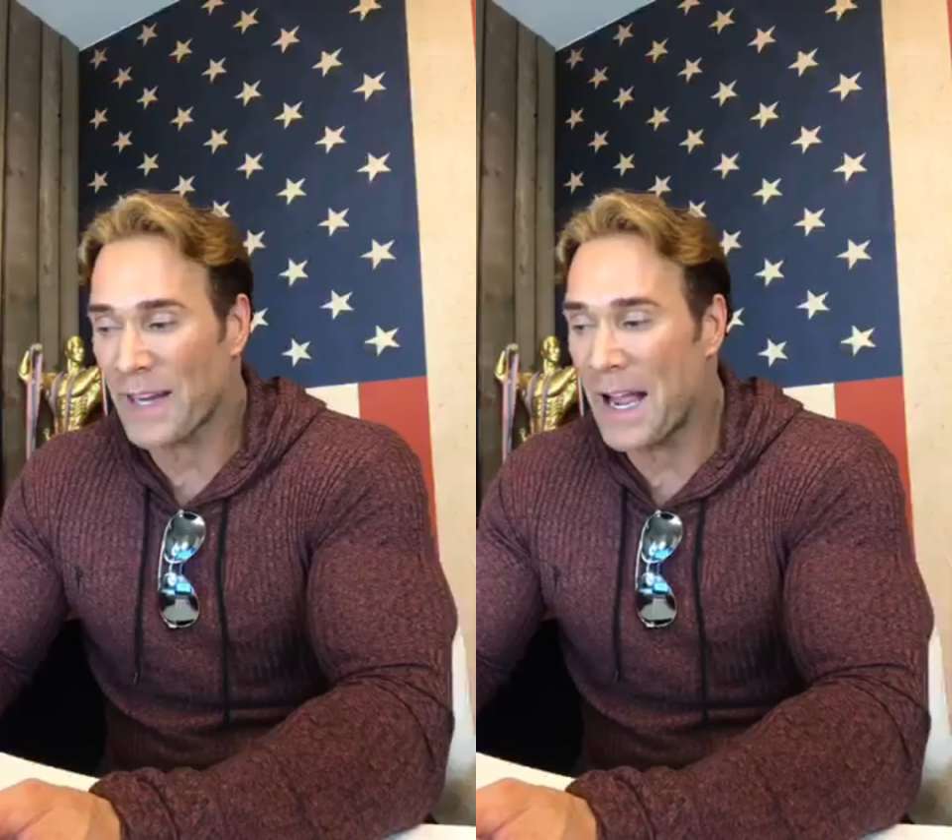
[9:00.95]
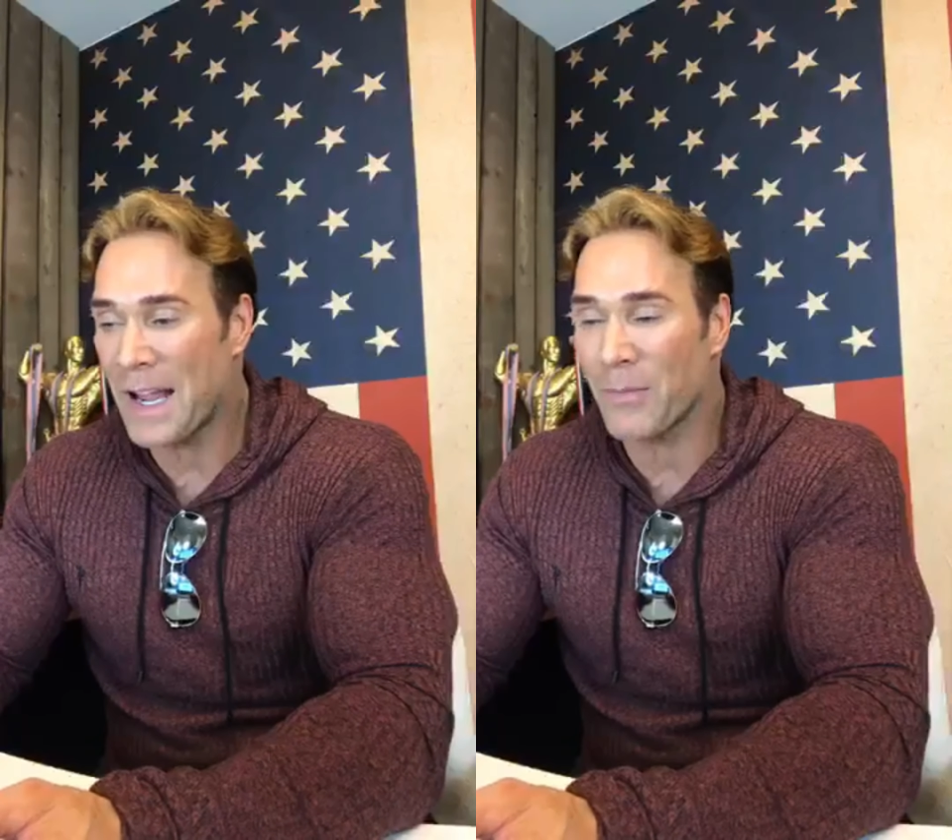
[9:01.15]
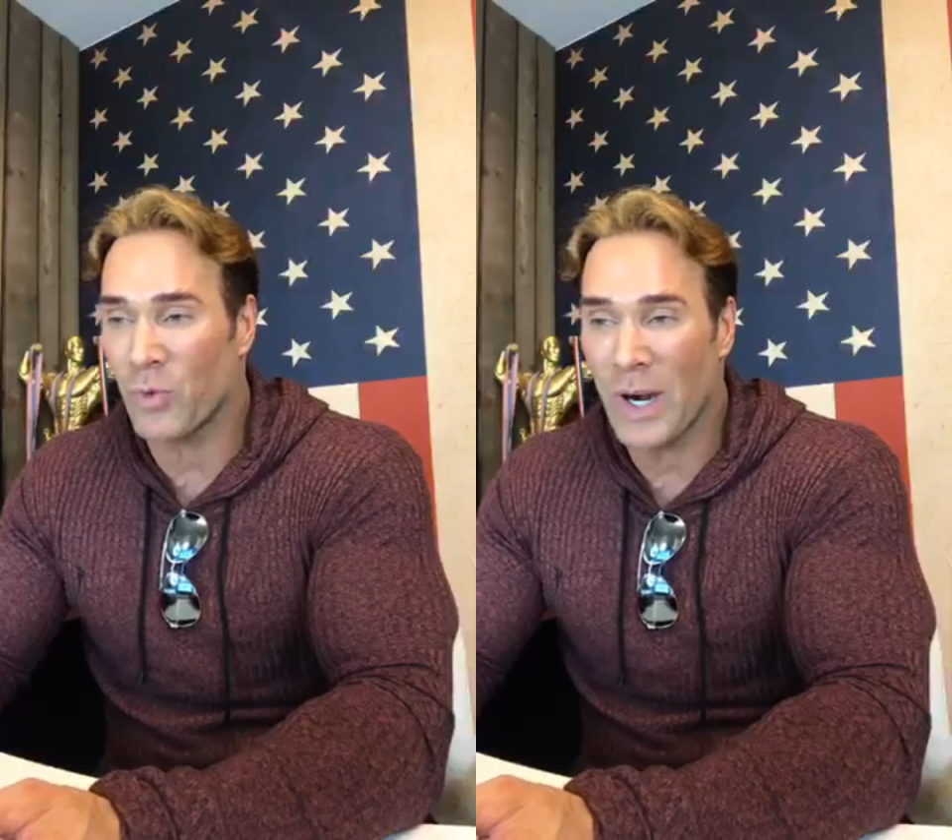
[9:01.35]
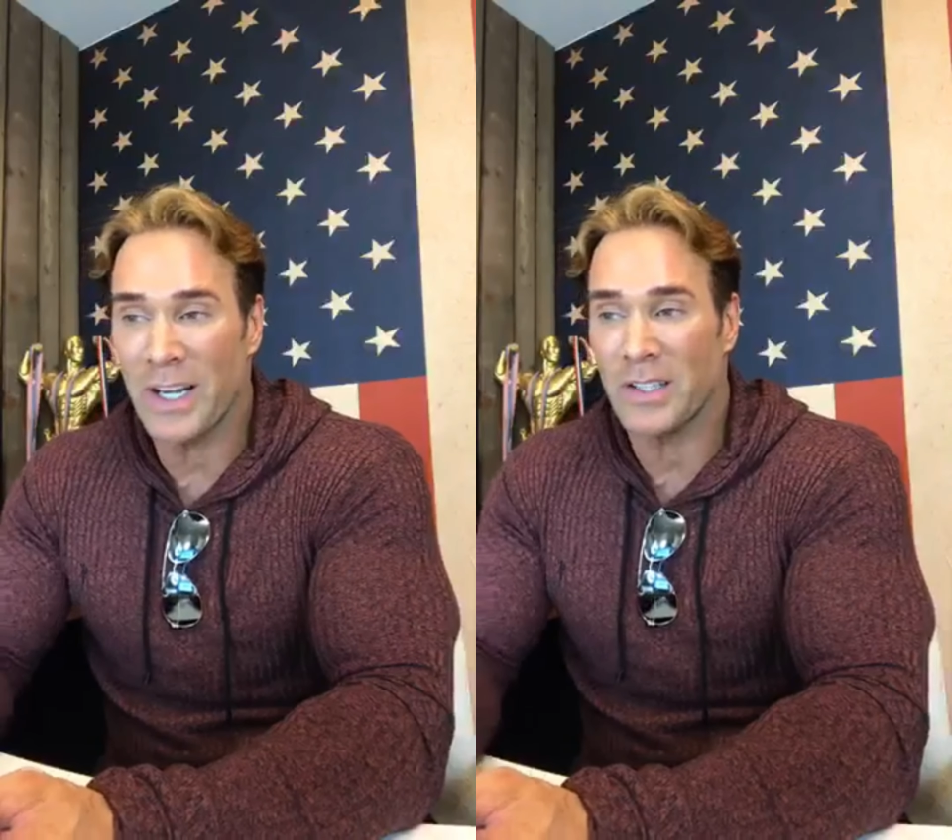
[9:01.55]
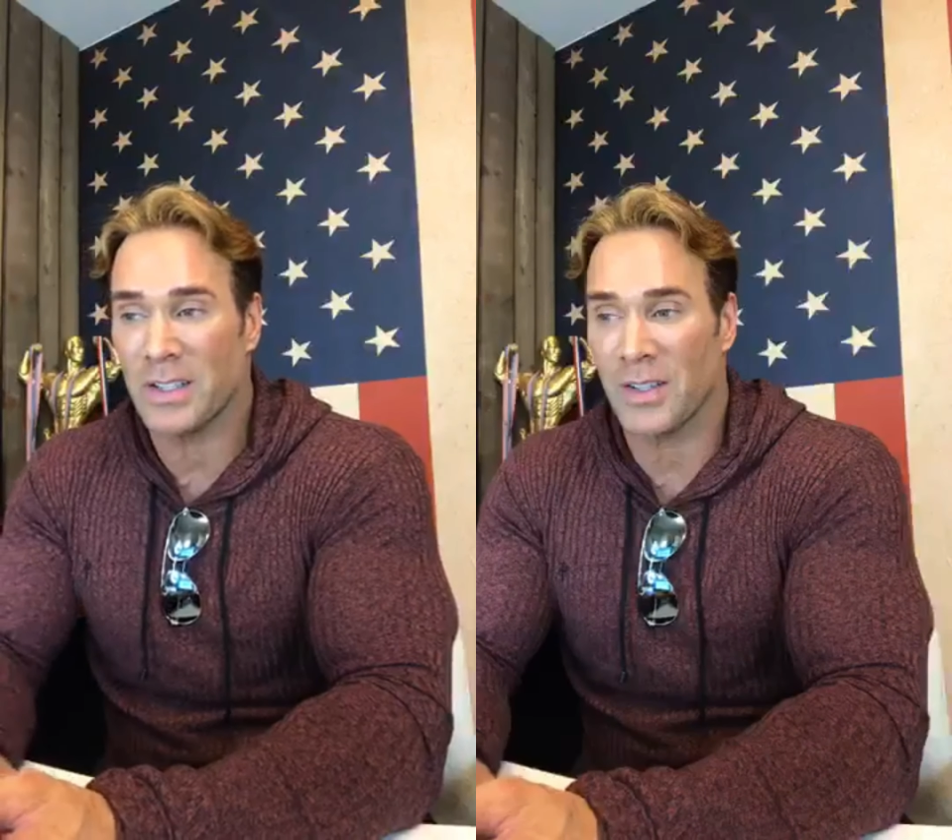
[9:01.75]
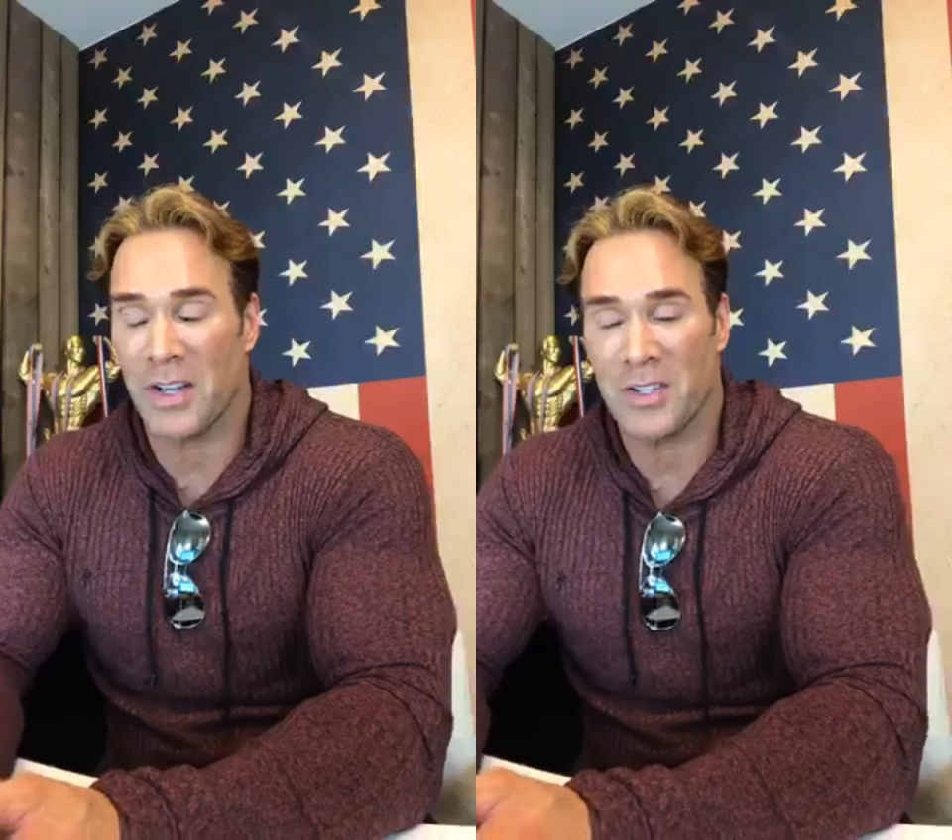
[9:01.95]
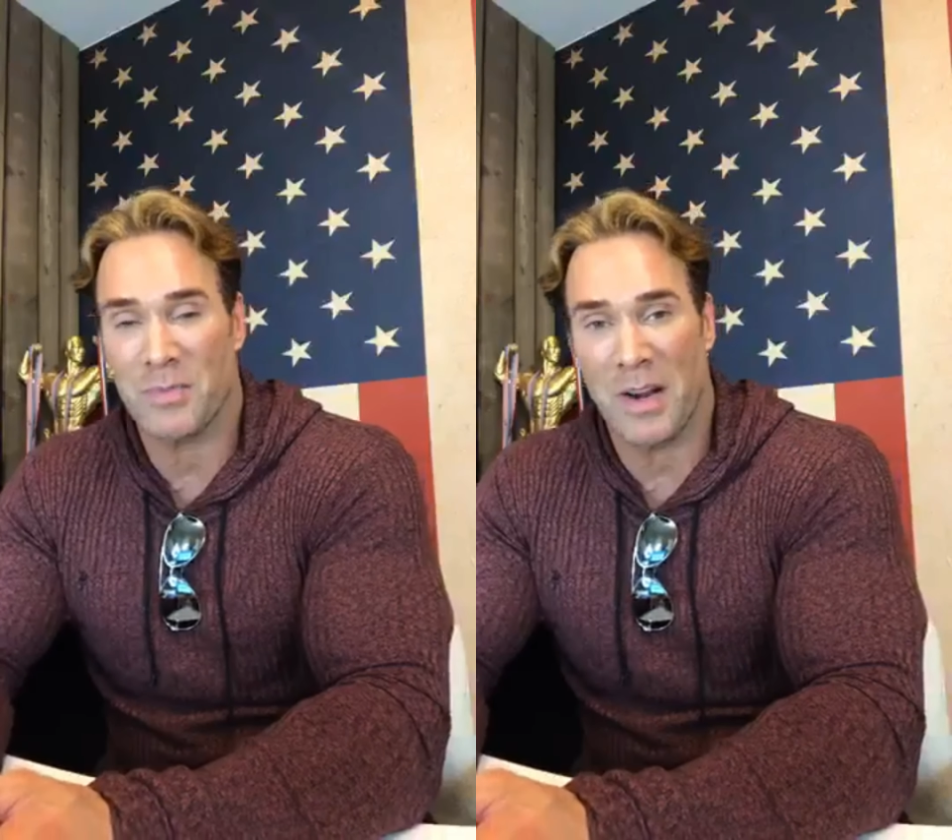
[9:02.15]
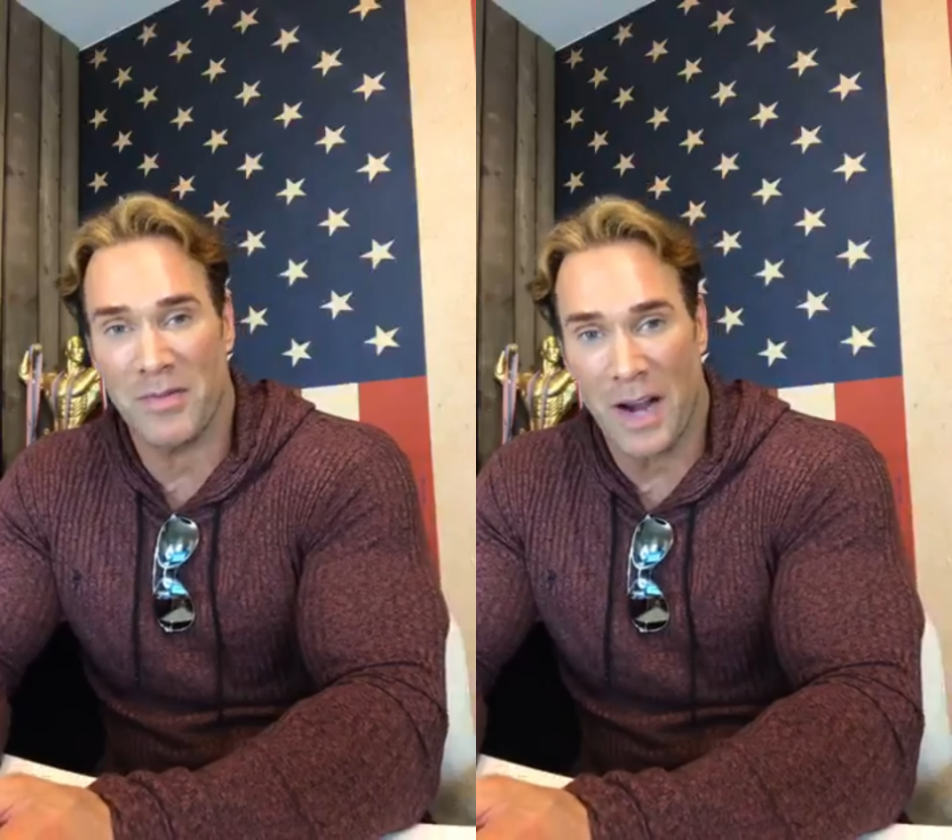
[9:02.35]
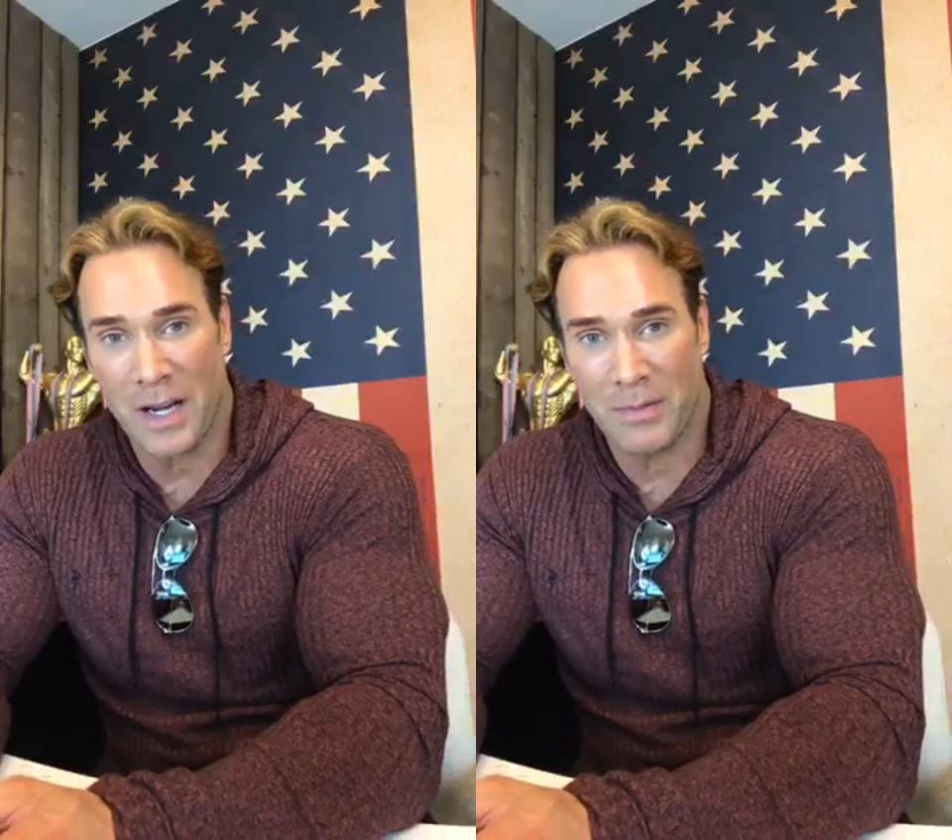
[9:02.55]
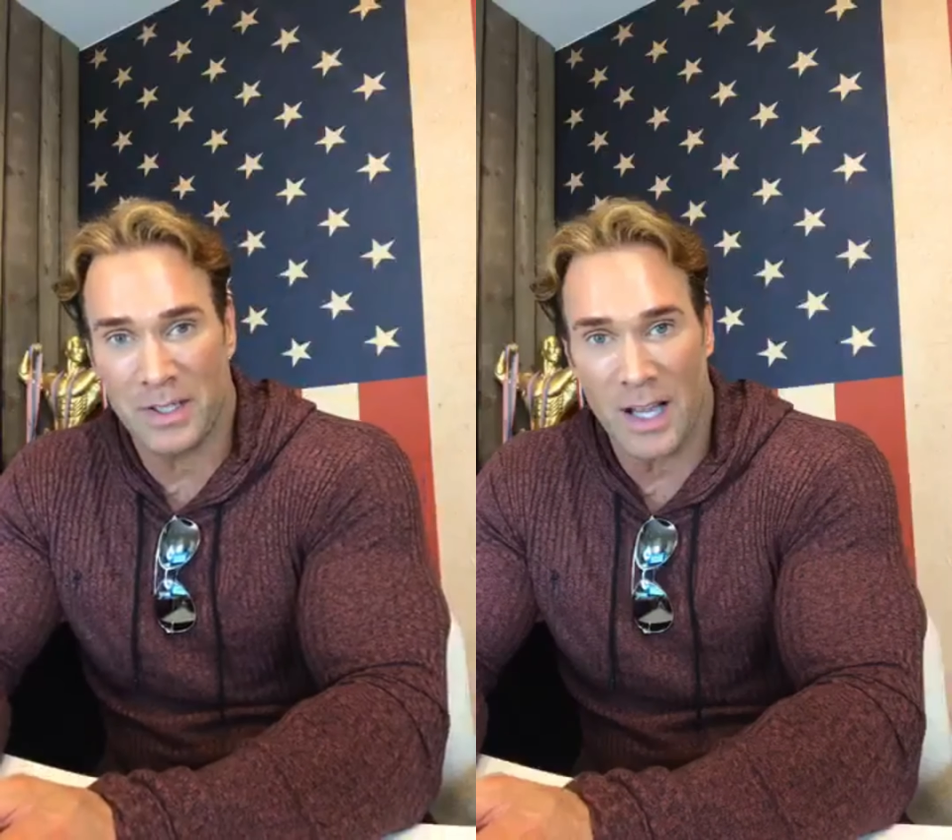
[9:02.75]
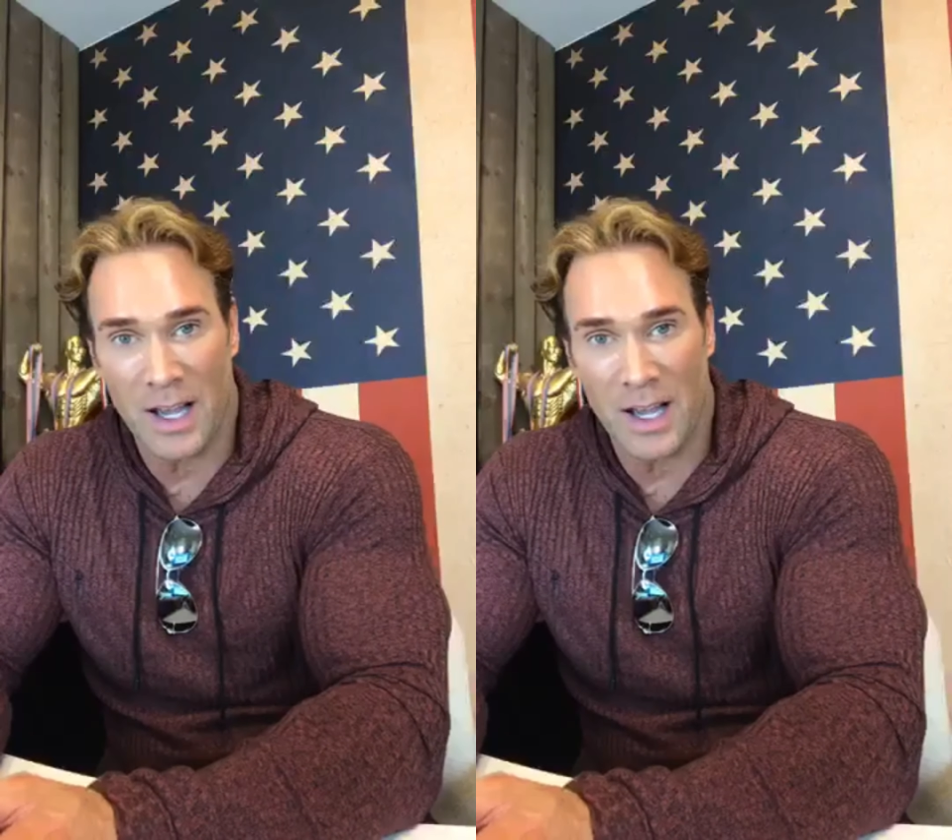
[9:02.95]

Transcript: I am ready to launch my vitamin